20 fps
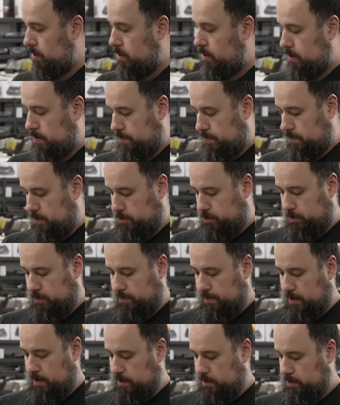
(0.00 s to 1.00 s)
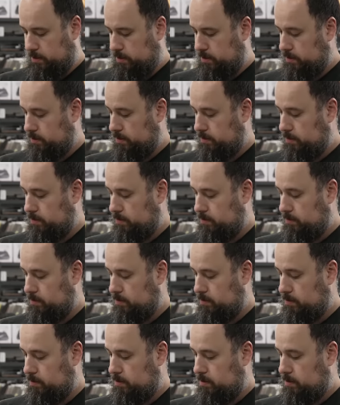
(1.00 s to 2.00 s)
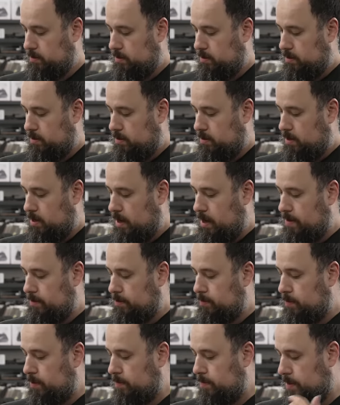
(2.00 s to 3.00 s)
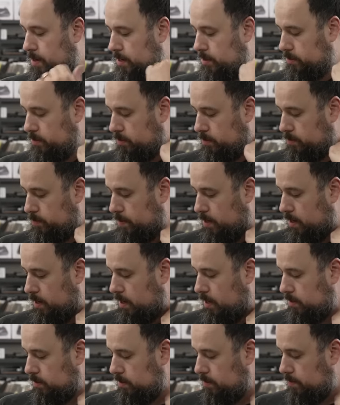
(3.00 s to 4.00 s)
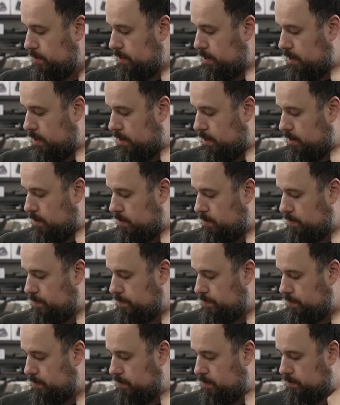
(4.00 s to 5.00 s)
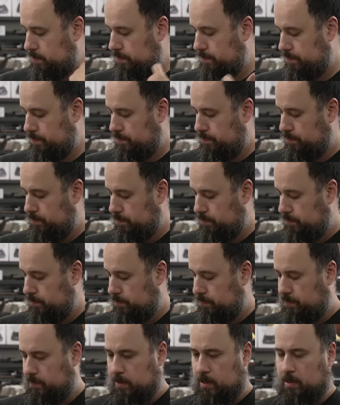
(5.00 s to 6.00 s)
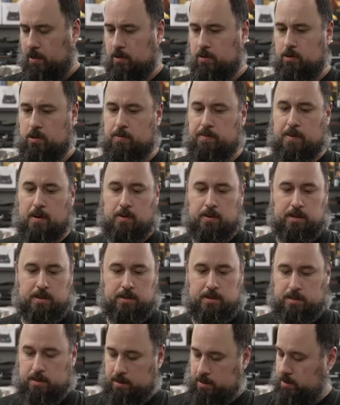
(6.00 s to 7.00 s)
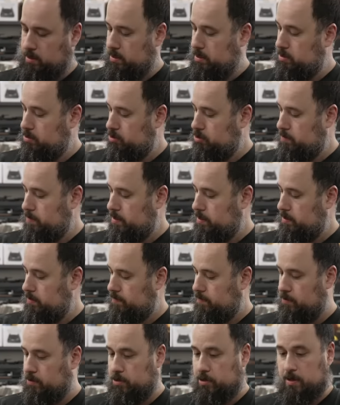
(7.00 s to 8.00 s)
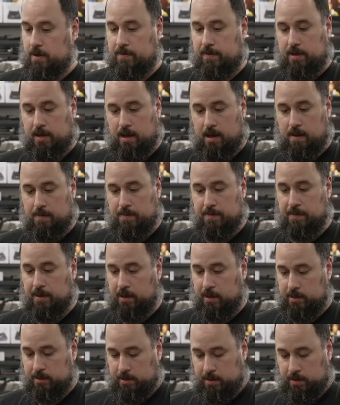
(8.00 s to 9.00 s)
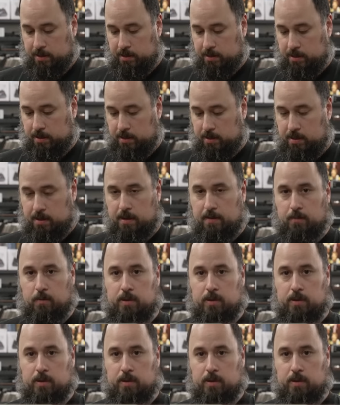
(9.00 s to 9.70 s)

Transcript: of Ultravox. Half Speed Mastered by Alchemy at Air. Includes bonus instrumental version of the album. Like I said, this is the Steve